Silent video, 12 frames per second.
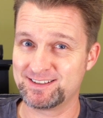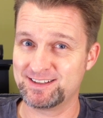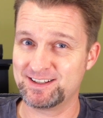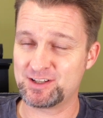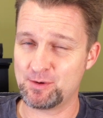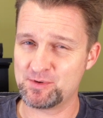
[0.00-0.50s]

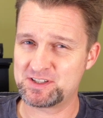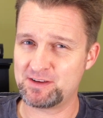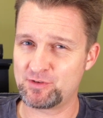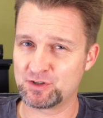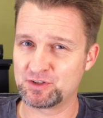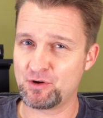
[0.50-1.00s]
It's almost
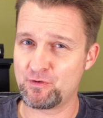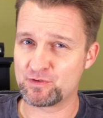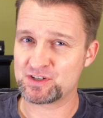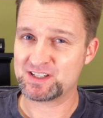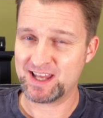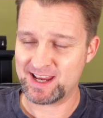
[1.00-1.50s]
difficult to
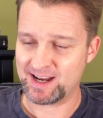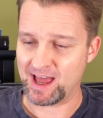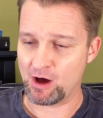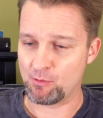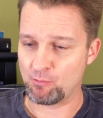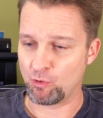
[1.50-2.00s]
overstate
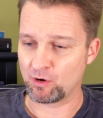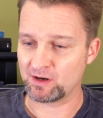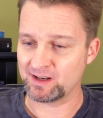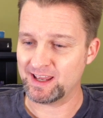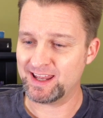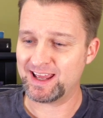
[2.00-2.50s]
how
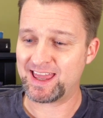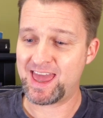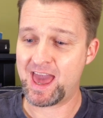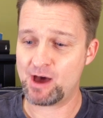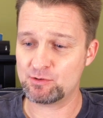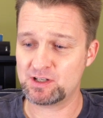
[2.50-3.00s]
important. It
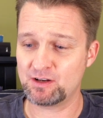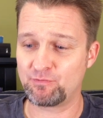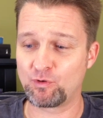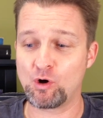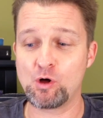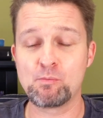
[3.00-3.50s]
accounted
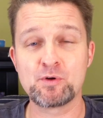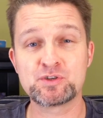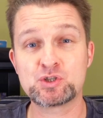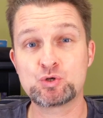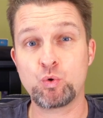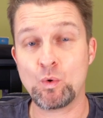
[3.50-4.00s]
for
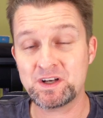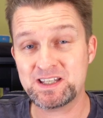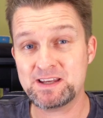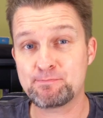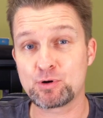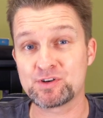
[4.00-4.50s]
almost
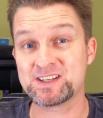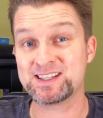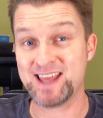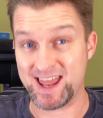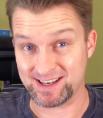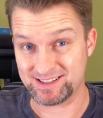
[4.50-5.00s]

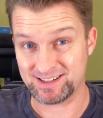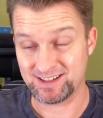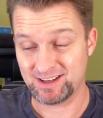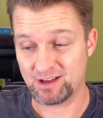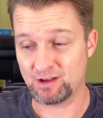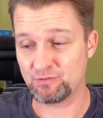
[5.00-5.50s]
20%
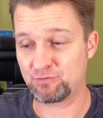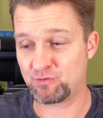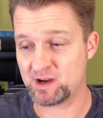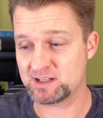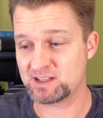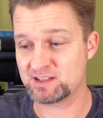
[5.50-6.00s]
of
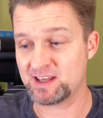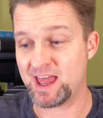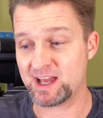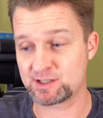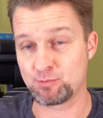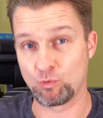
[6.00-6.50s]
France's
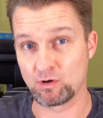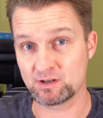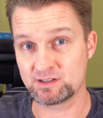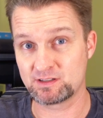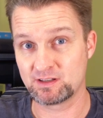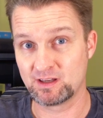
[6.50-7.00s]

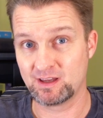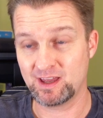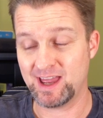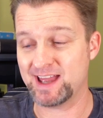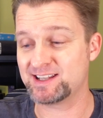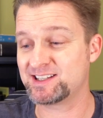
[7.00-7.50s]
exports,
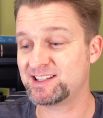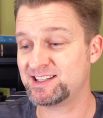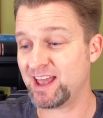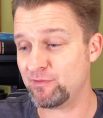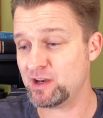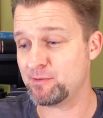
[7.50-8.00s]
and
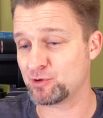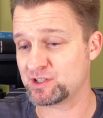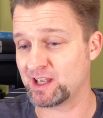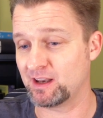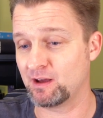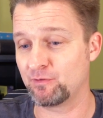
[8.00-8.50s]

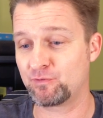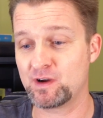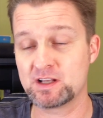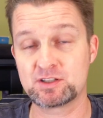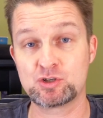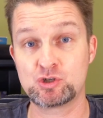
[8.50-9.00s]
70% of
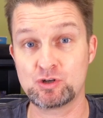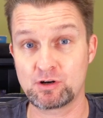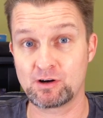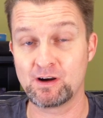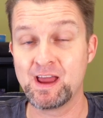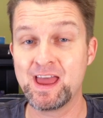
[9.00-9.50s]
France's
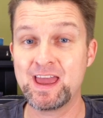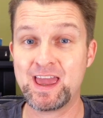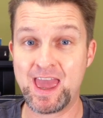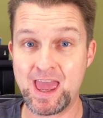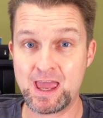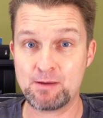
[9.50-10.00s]
sugar
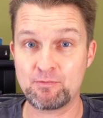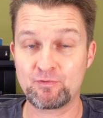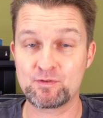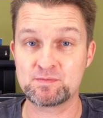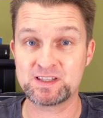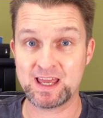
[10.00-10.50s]
came
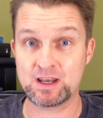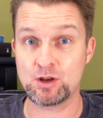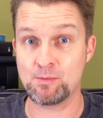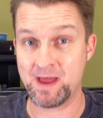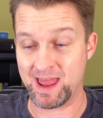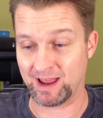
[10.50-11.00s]
from
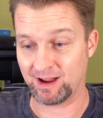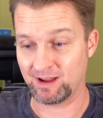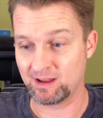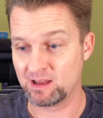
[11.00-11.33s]
Saint-Domingue.